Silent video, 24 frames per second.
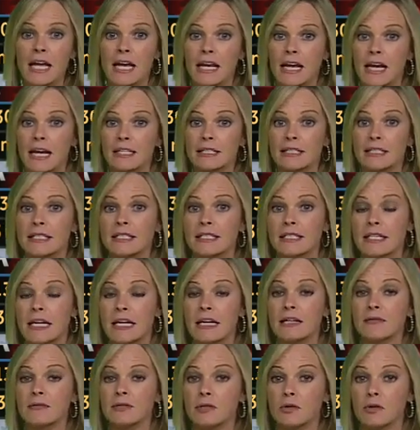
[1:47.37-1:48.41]
It has the
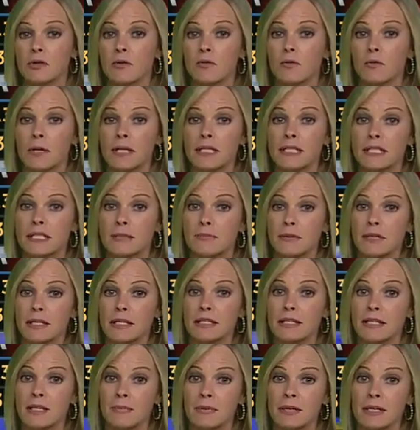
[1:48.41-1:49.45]
same sort of wind
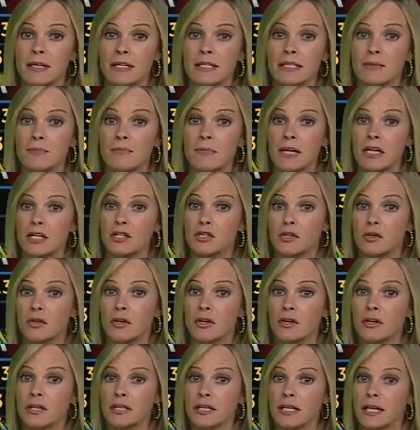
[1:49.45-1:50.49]
speed, keeping it as a major
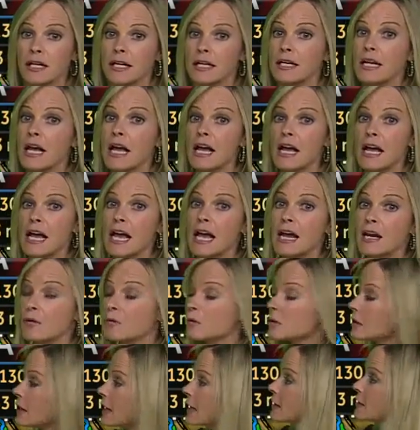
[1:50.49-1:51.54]
hurricane, and
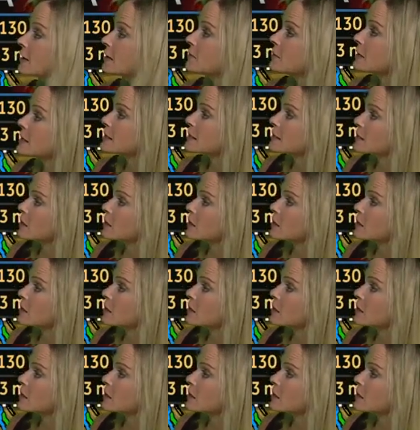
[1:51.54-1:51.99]
it will likely be